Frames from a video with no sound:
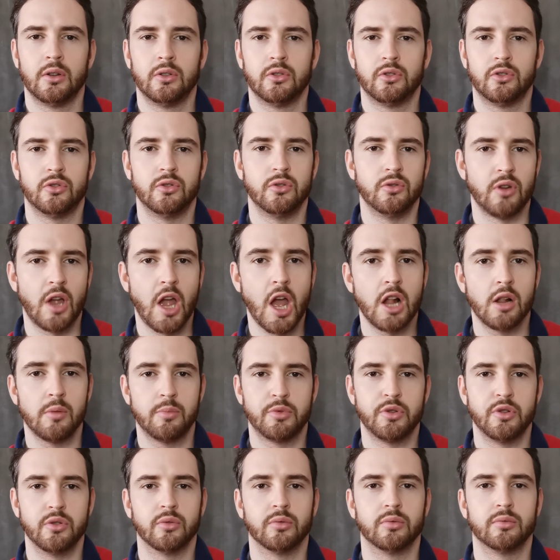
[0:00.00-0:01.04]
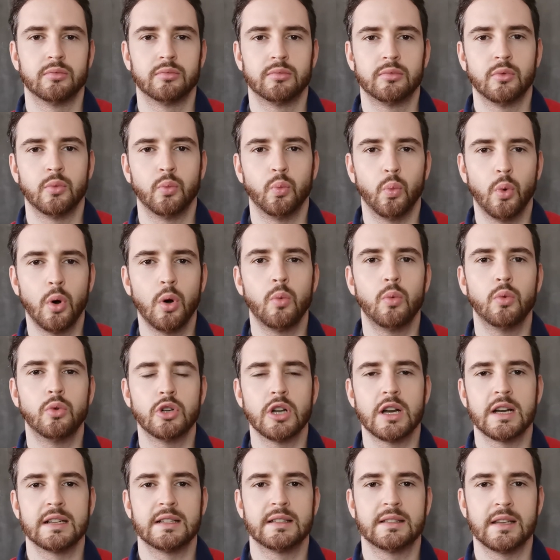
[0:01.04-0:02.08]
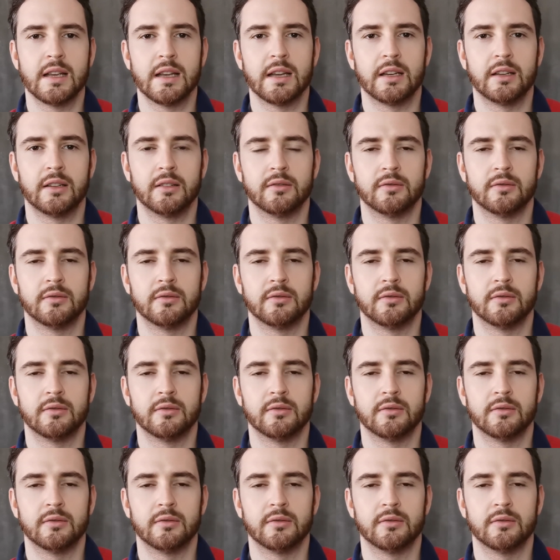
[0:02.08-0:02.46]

to help you? What would I say?